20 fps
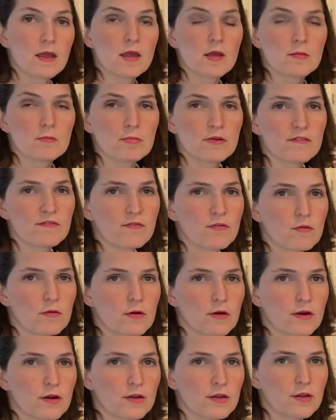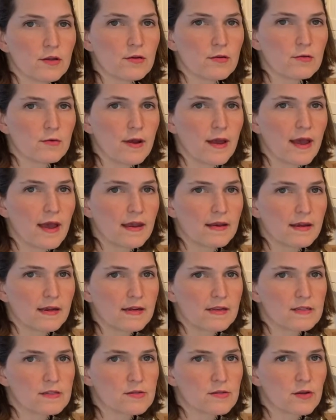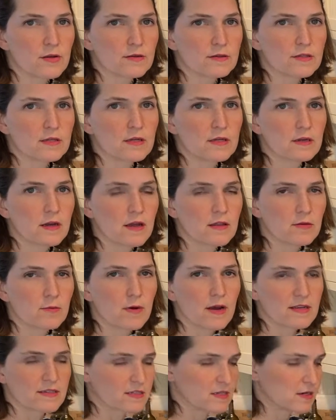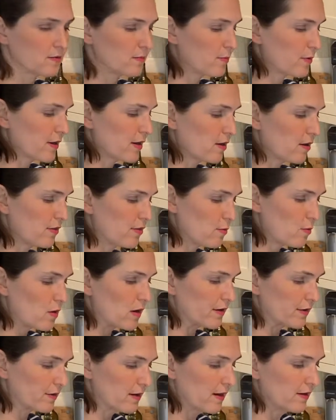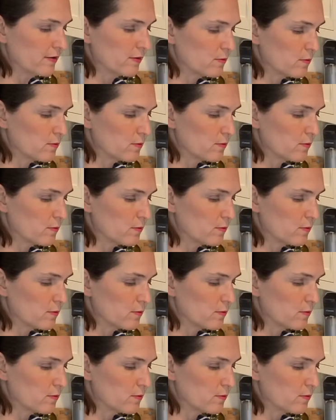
before you add any salt. Otherwise, it'll bring all the water out at